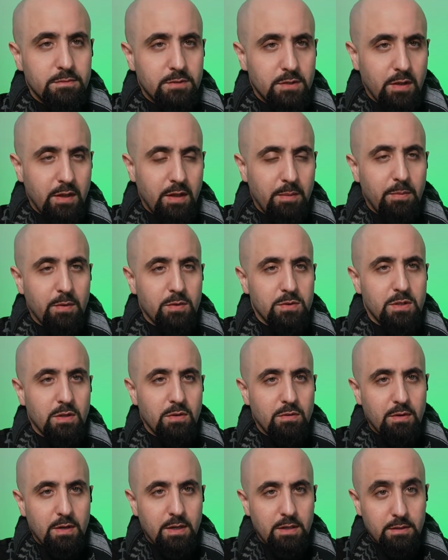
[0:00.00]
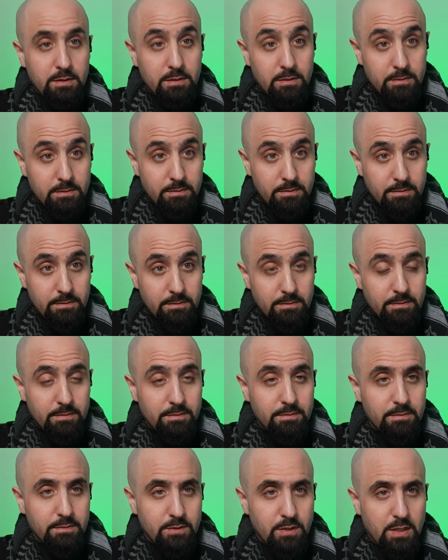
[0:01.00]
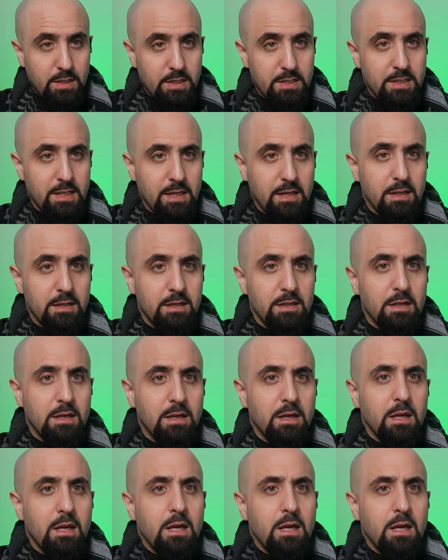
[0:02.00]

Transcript: So they posed a threat. Do you understand?